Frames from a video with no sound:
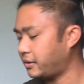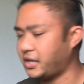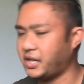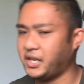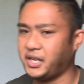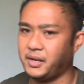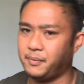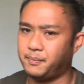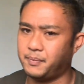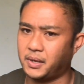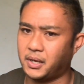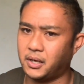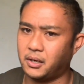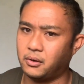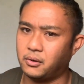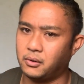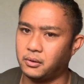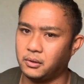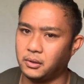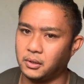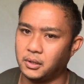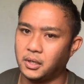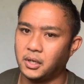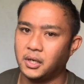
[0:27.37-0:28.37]
80
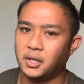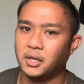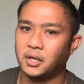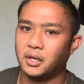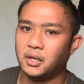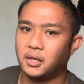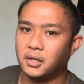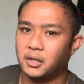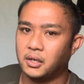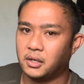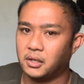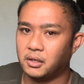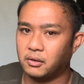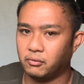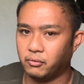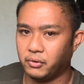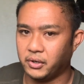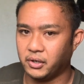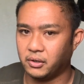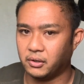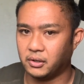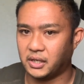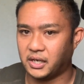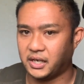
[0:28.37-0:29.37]
pound
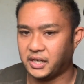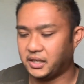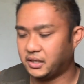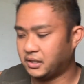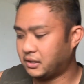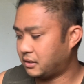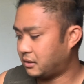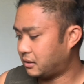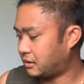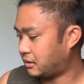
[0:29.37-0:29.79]
reel line.